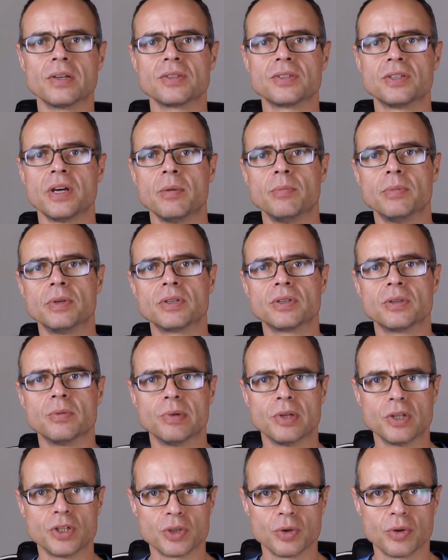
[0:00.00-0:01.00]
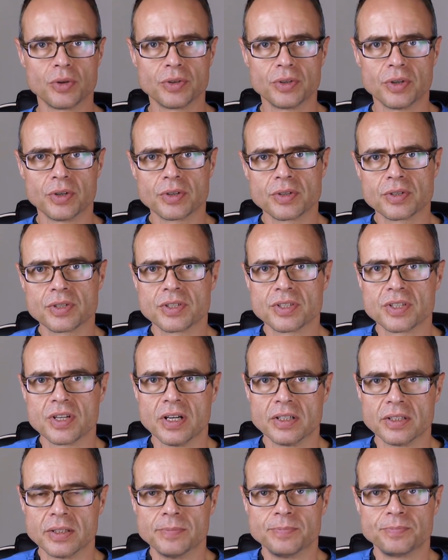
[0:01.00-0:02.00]
Statement to the British Orthodox
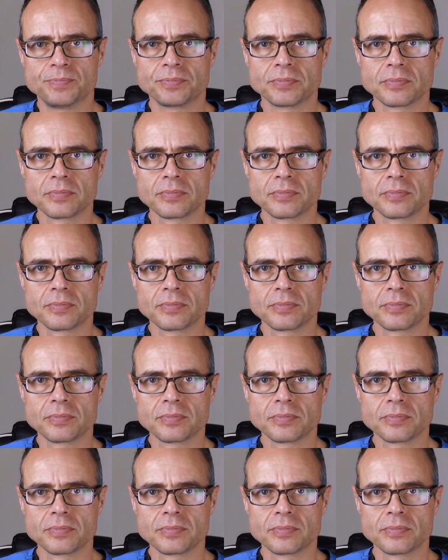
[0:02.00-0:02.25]
Society.